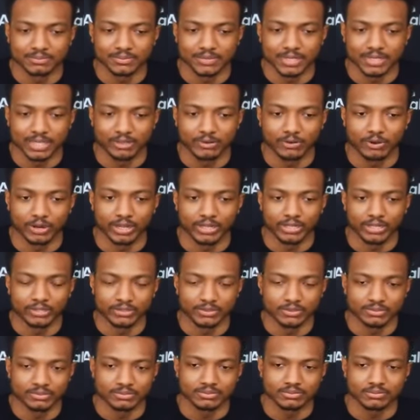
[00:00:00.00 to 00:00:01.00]
great
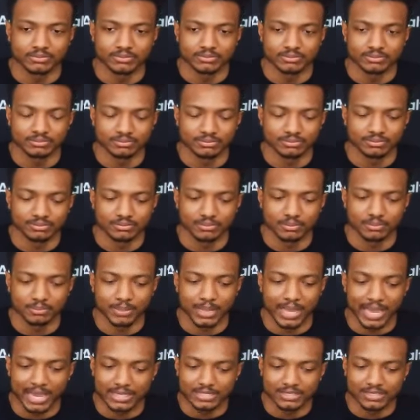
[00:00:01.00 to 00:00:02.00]

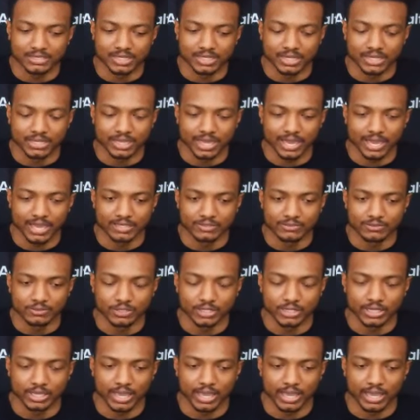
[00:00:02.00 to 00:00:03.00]
passion that he has for the
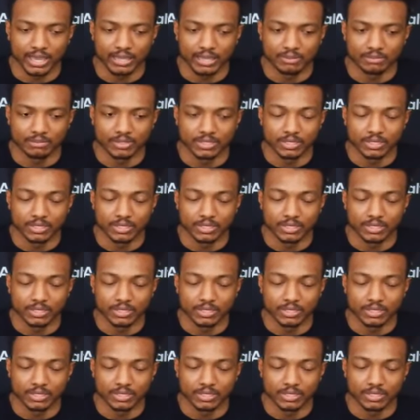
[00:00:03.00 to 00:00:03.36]
game.